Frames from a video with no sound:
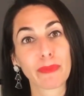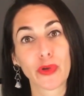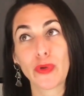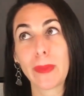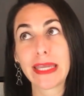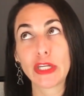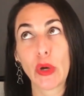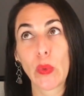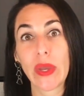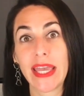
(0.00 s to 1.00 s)
you might
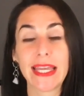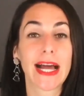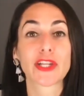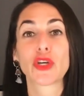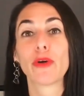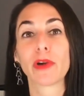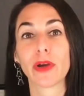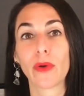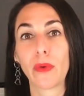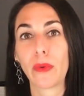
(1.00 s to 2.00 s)
know in
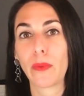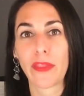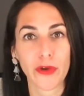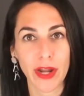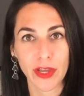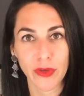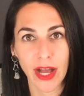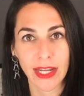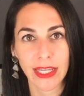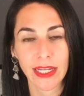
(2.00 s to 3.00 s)
October whether or not you
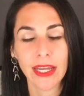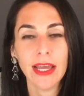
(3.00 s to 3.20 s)
got in.